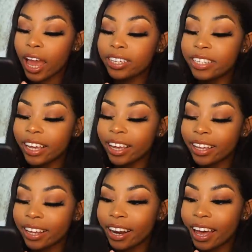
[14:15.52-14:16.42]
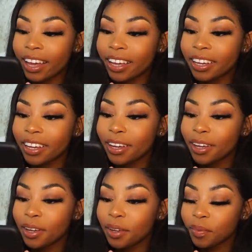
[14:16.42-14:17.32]
edit. Like,
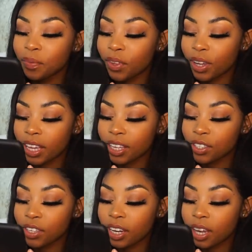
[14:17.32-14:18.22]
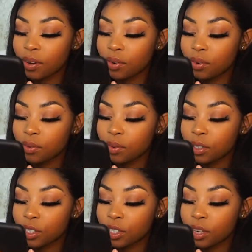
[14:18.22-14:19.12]
okay, so now we're
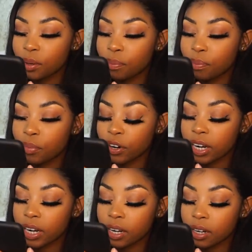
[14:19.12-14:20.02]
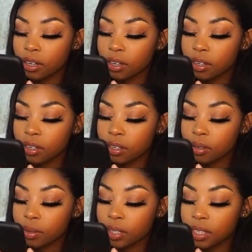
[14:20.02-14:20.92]
just gonna bring it,
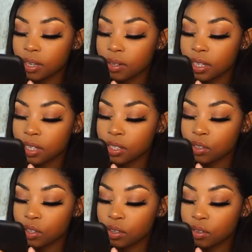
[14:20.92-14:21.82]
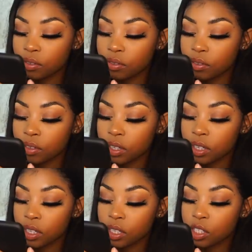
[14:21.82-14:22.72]
oh wait, down here doesn't it?
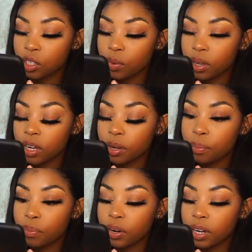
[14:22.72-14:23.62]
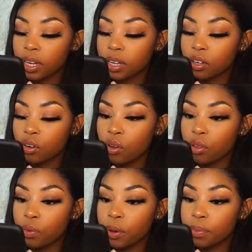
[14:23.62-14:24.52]
So we're gonna bring it not all
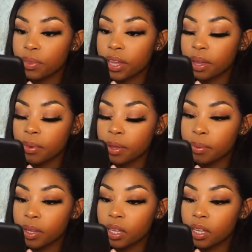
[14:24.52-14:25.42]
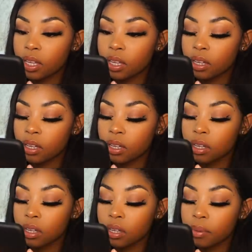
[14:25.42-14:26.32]
the way up there, maybe
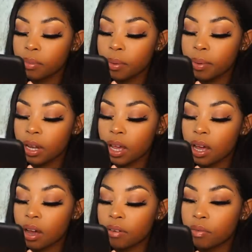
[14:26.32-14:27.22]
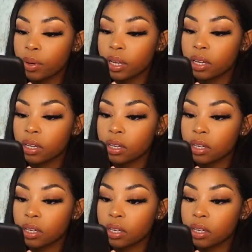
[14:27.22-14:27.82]
like halfway.